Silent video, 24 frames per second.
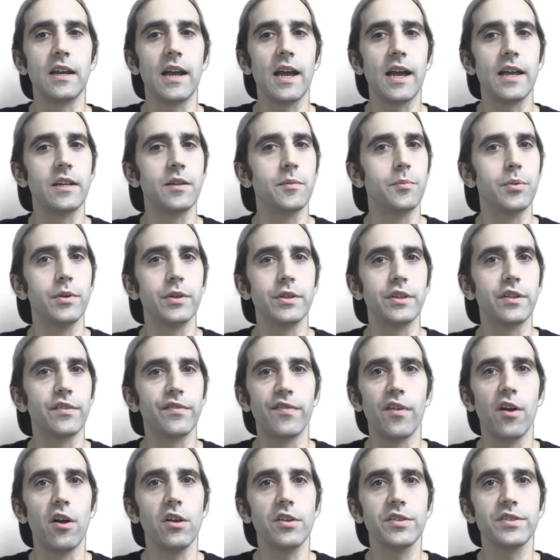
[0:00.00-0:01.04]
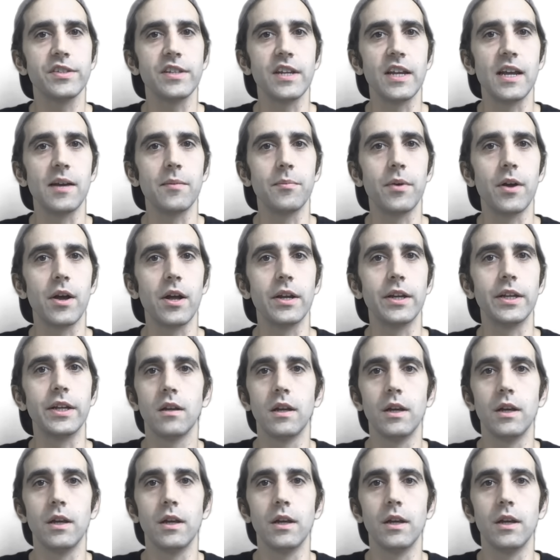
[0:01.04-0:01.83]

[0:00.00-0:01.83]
had to put the false stamp on it.